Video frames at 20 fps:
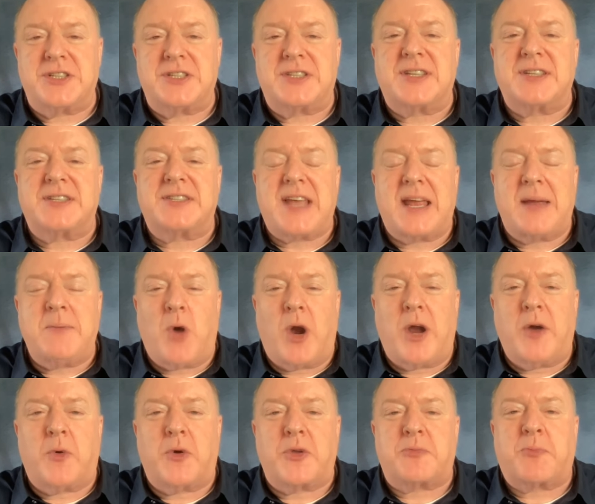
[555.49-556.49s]
It's the same
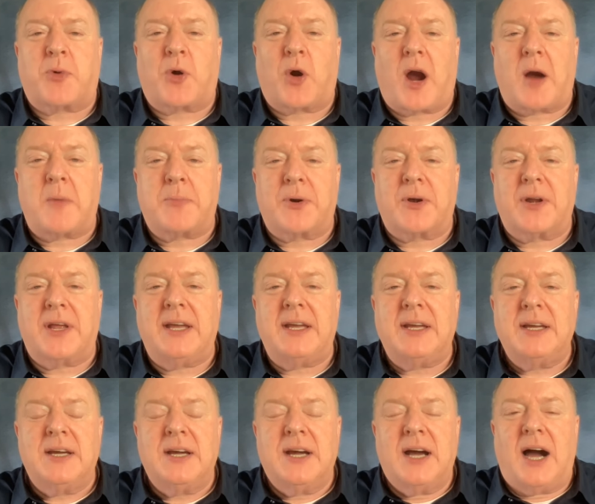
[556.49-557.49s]
way with property.